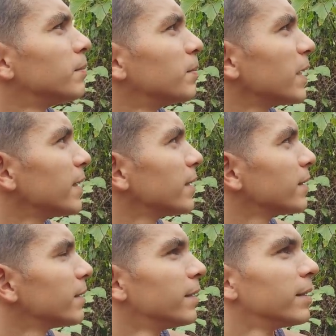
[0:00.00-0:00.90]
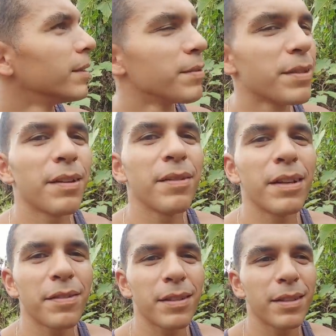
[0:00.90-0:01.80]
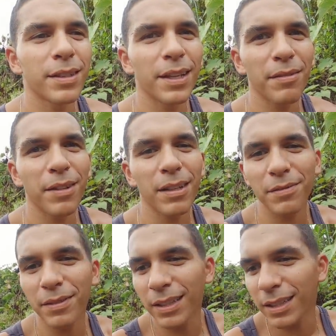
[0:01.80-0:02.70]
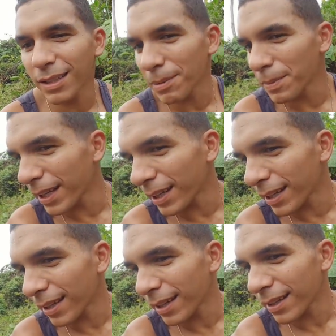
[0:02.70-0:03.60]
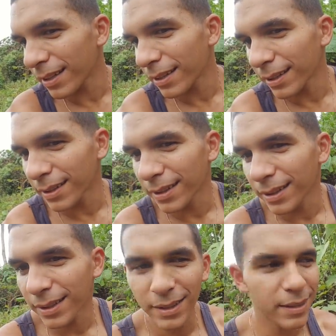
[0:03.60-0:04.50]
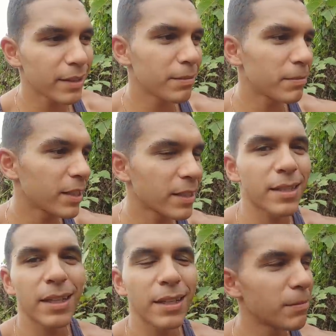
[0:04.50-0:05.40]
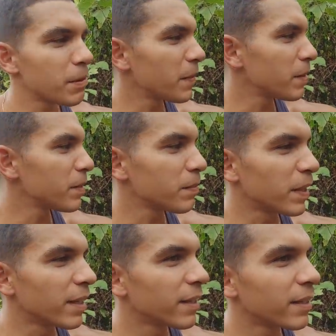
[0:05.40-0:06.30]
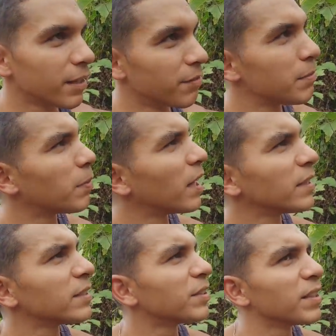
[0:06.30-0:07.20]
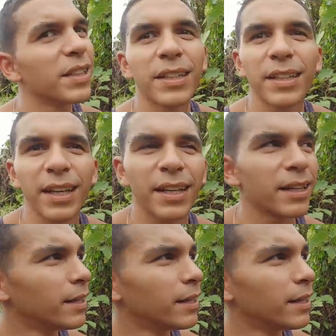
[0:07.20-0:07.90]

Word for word: But we should have enough to get rid of a little bit, uh, eat a little bit, sell a little bit maybe, but then replant this whole area again.